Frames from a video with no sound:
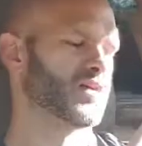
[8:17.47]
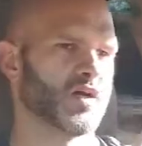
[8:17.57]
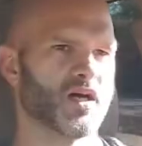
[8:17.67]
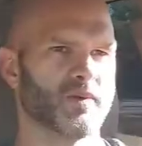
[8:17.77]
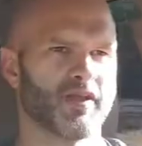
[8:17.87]

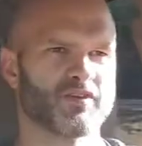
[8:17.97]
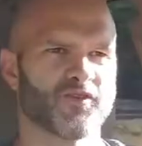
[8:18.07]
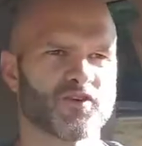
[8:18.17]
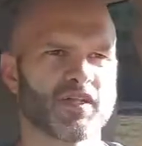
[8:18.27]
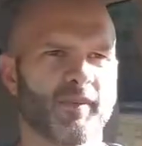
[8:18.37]
But that's the
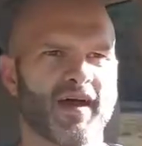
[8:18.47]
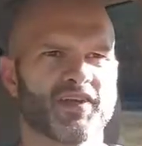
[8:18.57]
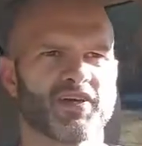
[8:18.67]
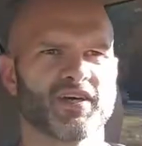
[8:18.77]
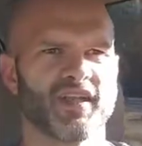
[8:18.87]
first time I
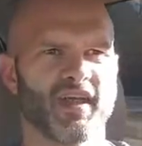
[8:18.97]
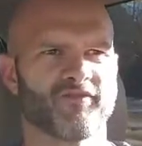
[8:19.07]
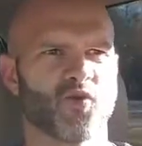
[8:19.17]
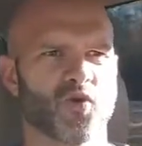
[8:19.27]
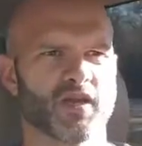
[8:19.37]
had done that
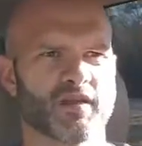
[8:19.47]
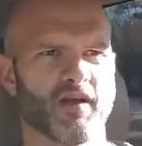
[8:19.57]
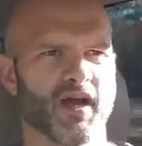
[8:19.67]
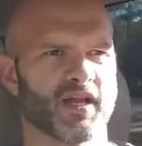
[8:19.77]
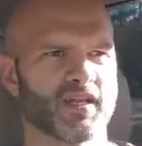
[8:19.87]
for
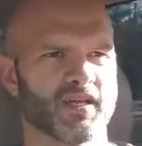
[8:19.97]
anybody.